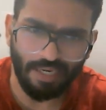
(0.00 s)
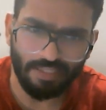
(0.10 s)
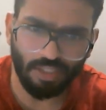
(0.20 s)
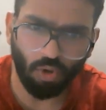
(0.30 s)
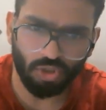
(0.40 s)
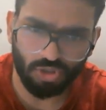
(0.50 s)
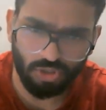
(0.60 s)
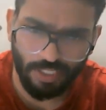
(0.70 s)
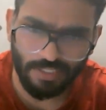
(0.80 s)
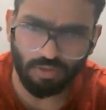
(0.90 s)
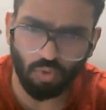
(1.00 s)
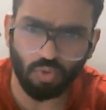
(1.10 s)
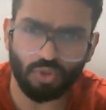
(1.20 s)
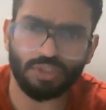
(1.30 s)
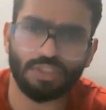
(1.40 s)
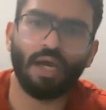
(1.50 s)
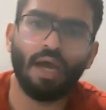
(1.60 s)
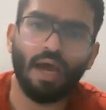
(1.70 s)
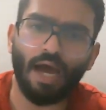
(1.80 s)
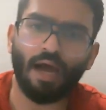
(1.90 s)
the Australian coast,
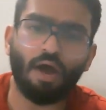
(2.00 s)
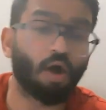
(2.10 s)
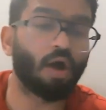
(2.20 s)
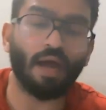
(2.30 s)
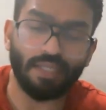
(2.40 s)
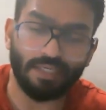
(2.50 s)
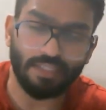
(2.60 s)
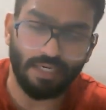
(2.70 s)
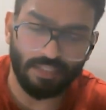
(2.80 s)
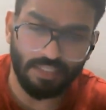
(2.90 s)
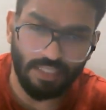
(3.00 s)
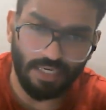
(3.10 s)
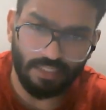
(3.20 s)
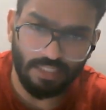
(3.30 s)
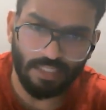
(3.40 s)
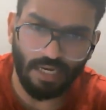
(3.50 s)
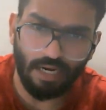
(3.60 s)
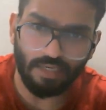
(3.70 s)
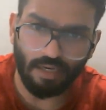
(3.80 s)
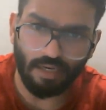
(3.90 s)
at
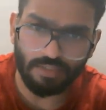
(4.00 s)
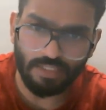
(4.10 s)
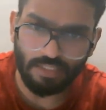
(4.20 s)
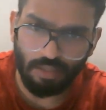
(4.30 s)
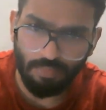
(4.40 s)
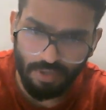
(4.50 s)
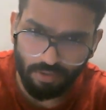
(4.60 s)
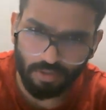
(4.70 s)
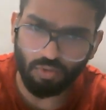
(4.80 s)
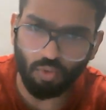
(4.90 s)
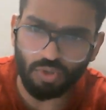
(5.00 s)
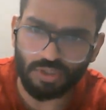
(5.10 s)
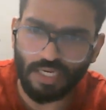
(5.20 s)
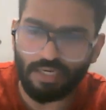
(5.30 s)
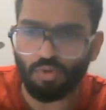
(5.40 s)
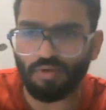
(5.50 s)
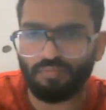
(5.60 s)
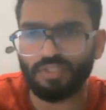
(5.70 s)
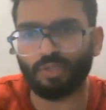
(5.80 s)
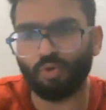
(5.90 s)
the American coast, and you have
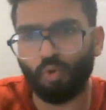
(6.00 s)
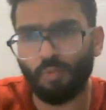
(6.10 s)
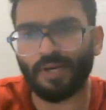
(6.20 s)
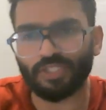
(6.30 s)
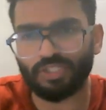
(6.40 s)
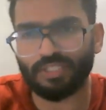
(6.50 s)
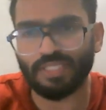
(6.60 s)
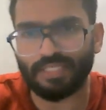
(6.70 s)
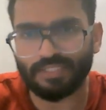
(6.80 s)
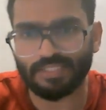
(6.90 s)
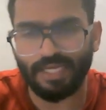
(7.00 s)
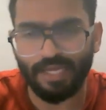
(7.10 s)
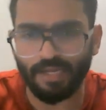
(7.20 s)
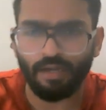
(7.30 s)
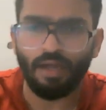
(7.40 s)
this low pressure that is there